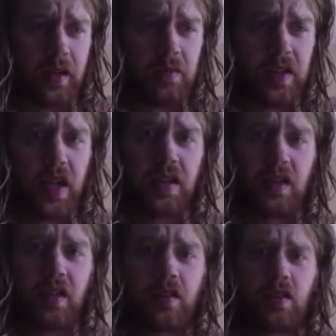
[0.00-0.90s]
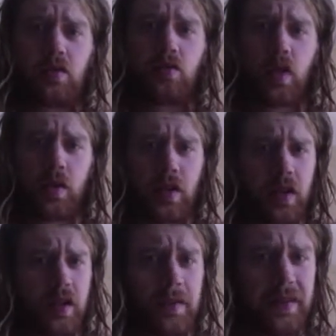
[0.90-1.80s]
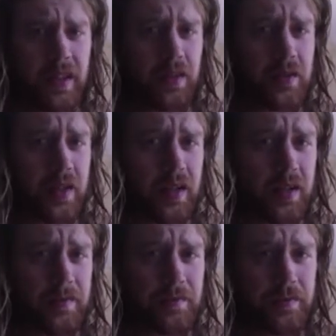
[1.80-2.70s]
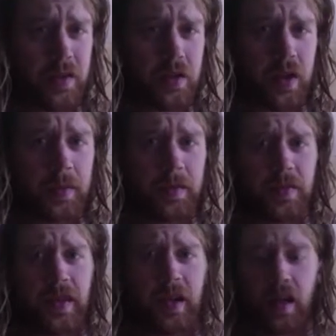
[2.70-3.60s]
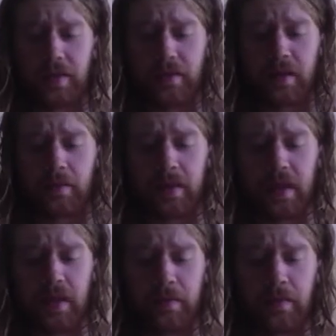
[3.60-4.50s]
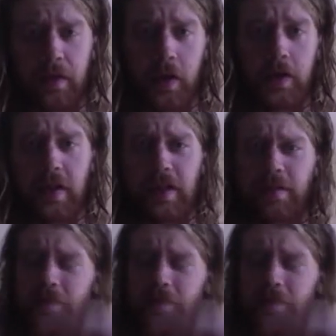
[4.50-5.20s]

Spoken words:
Jason Roeder, is that how you say it? The drummer that they got from Neurosis.